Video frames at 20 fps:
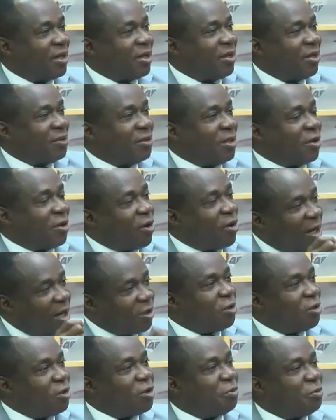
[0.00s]
The
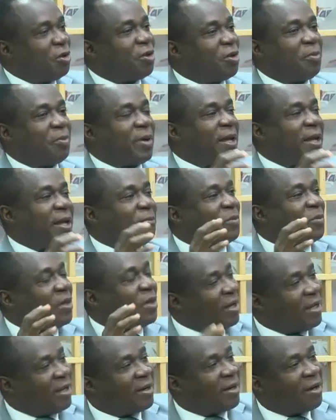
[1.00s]
collection should be done by
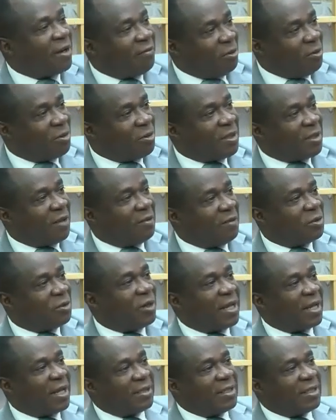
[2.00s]
Nigerian Revenue Service. So
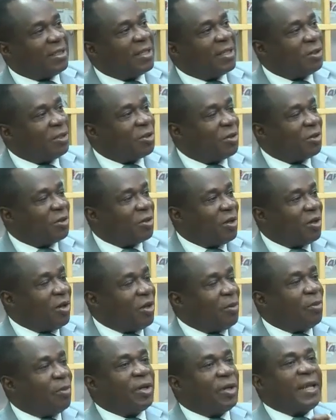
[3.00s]
that's the intention.
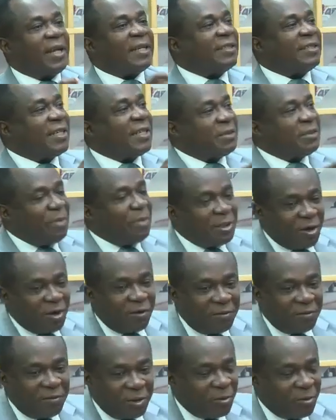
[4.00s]
But the assessment
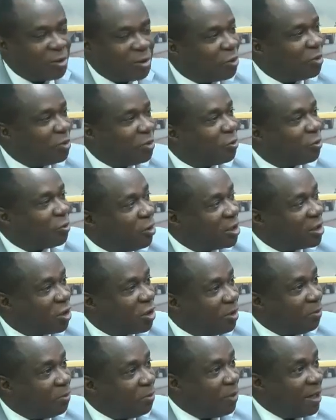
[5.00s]
of what is to
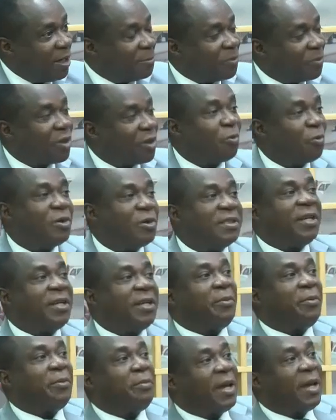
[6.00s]
be paid will still
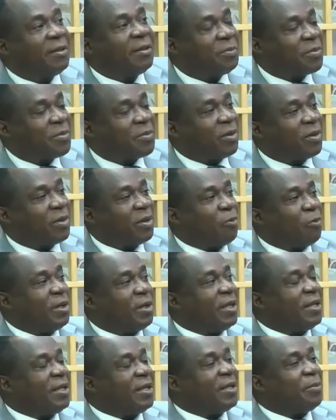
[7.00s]
remain
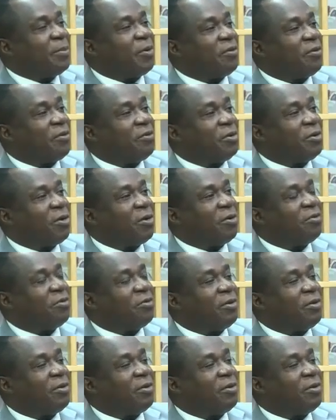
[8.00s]
within the purview of